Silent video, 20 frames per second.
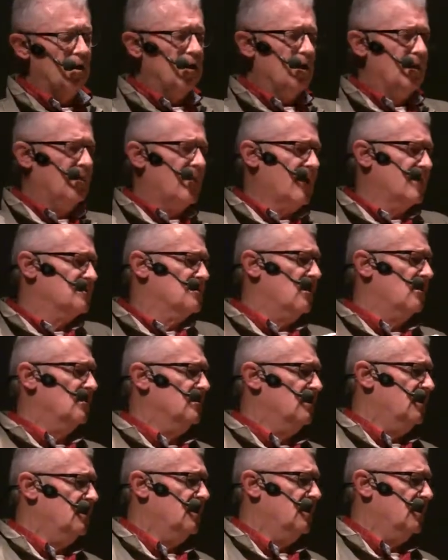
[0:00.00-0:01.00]
that's all
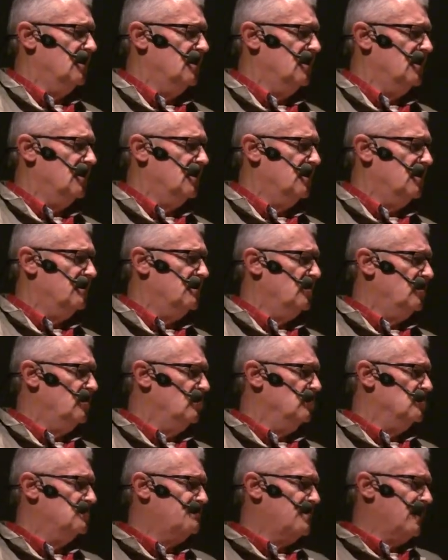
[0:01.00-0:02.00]
you need. If you
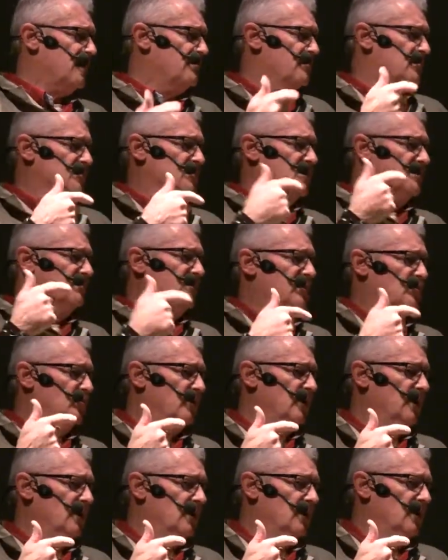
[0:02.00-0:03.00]
use papers in
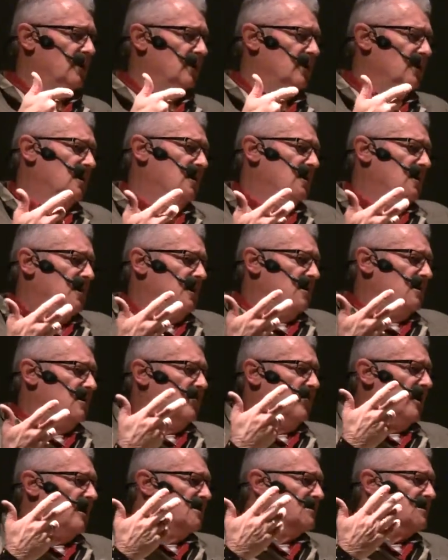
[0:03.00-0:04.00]
between, you're
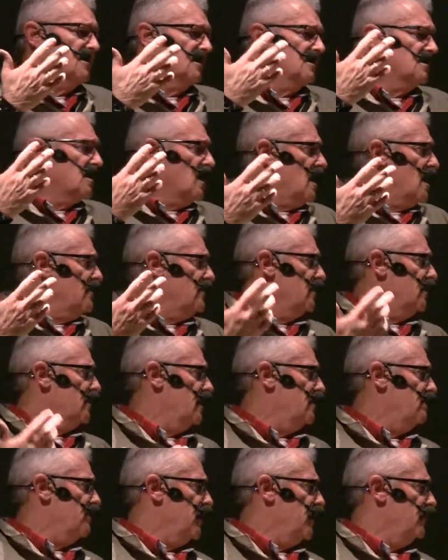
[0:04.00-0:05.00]
wasting time and,
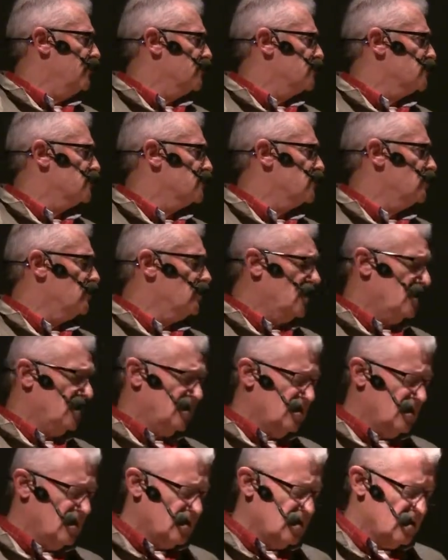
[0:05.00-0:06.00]
and papers. So
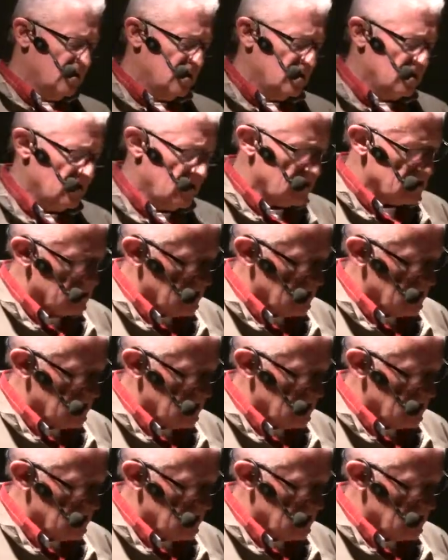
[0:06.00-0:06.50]
they uh, that